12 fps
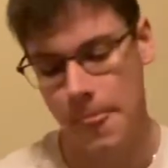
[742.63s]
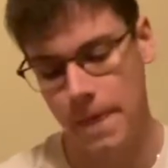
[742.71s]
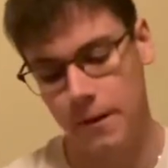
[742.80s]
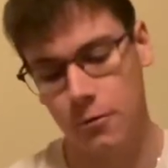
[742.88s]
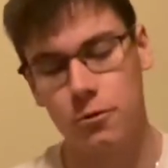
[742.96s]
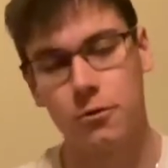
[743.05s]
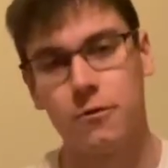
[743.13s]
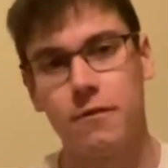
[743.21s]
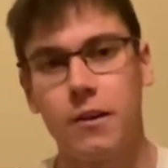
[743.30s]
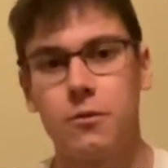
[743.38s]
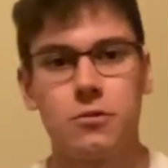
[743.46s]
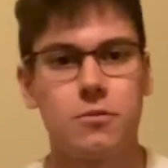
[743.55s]
in order to find
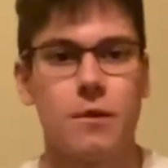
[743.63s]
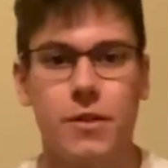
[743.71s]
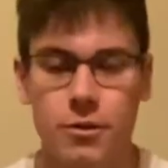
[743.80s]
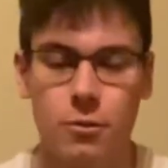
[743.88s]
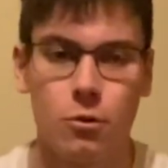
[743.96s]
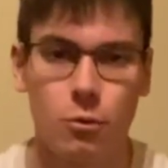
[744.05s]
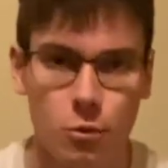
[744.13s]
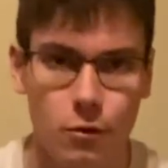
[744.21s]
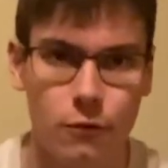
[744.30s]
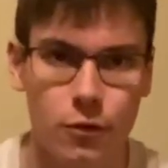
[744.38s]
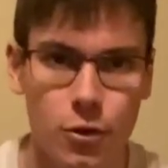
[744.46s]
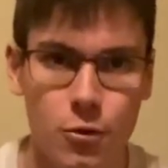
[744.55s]
which method would work for
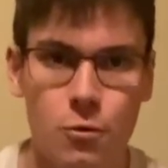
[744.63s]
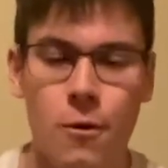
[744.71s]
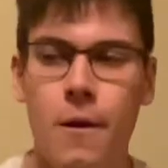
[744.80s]
you,